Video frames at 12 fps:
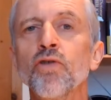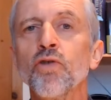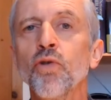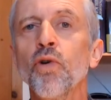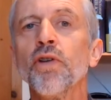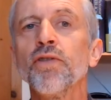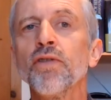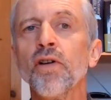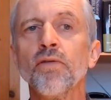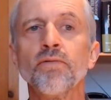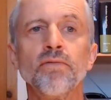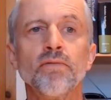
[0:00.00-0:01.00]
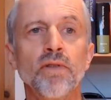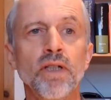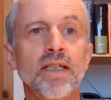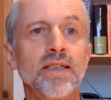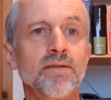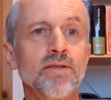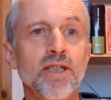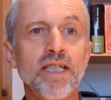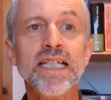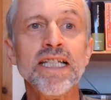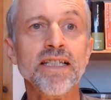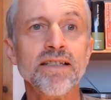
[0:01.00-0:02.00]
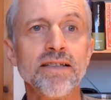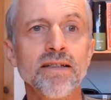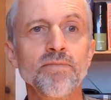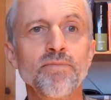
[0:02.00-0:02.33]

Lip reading: source of keys.